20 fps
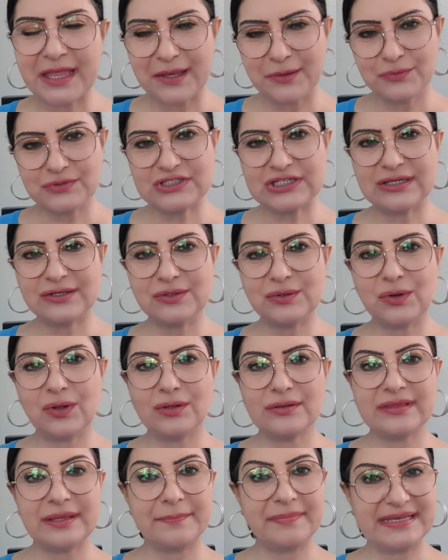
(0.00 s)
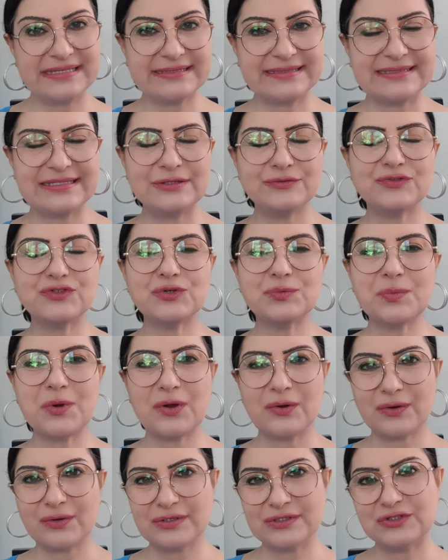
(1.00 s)
Wishing you all the best. See you
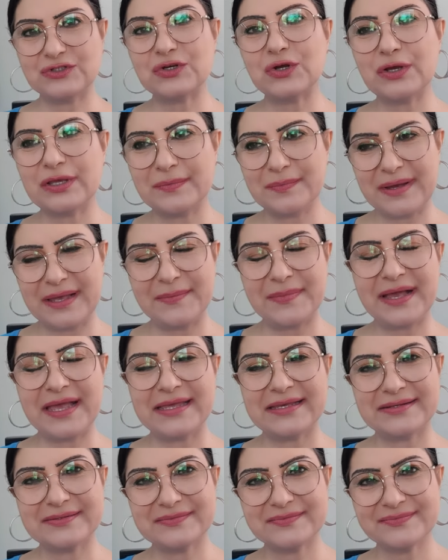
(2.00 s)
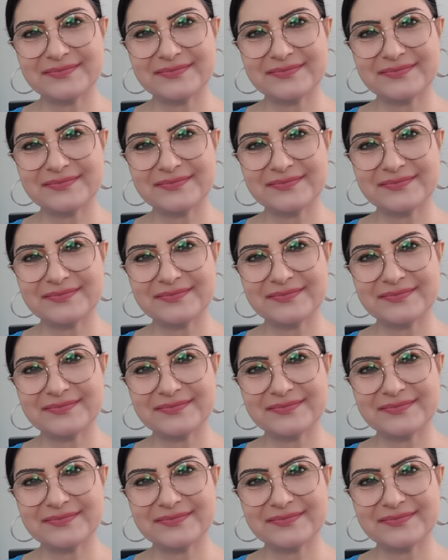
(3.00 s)
tomorrow. Enjoy. Bye-bye.